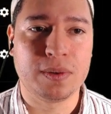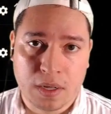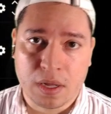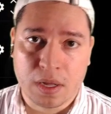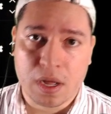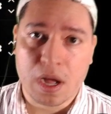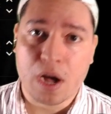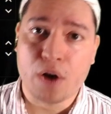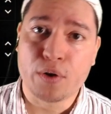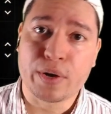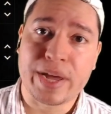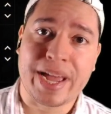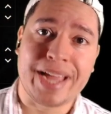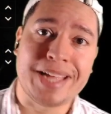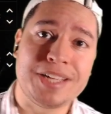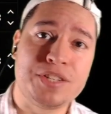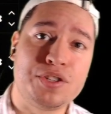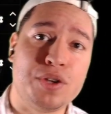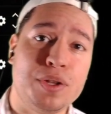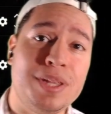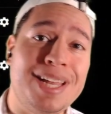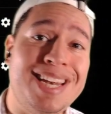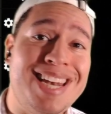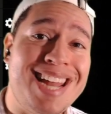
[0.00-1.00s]
Okay, so
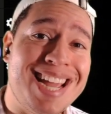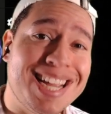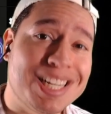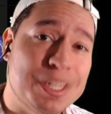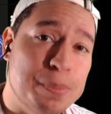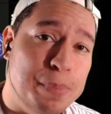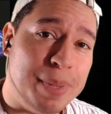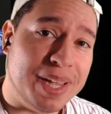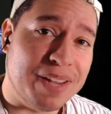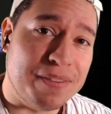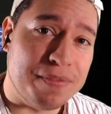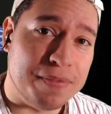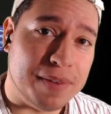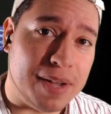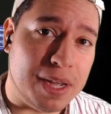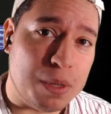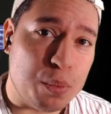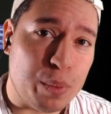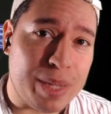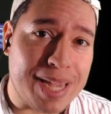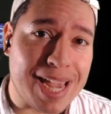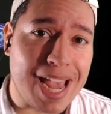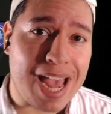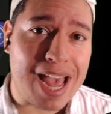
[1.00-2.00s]
the next big fight we
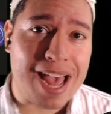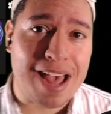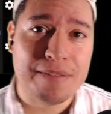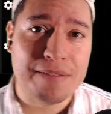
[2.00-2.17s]
have